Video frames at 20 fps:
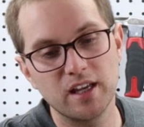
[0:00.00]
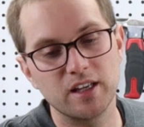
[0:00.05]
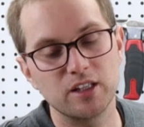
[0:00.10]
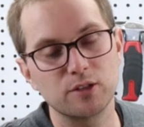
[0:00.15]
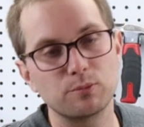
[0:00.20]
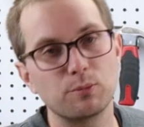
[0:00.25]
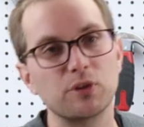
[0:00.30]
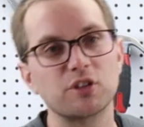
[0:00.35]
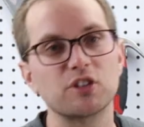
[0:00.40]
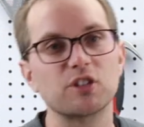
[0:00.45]

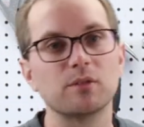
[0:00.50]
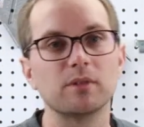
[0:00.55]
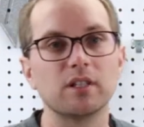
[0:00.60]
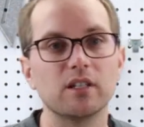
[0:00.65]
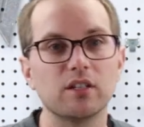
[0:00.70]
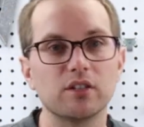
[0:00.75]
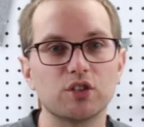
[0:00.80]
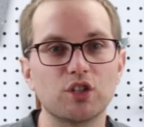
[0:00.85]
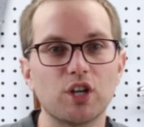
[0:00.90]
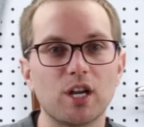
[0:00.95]
is put some
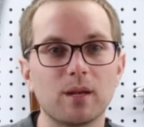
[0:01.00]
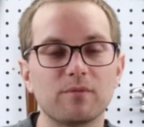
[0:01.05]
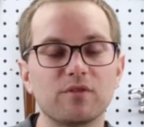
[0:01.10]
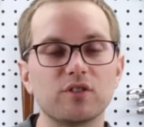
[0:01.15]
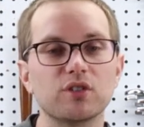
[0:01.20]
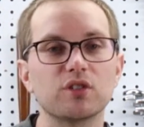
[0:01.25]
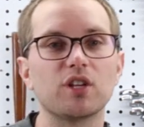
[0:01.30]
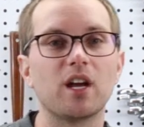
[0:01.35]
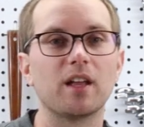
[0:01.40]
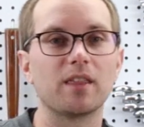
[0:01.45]
little
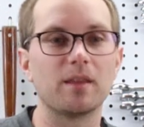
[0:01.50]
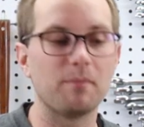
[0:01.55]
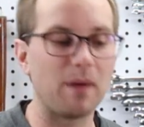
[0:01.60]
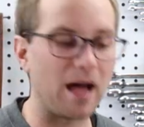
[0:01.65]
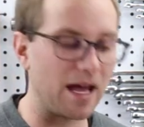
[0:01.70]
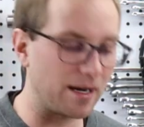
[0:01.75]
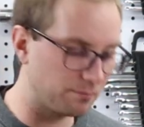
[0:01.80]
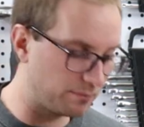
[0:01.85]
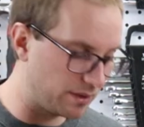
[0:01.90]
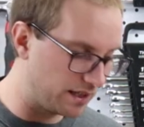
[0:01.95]
chamfers on the bottom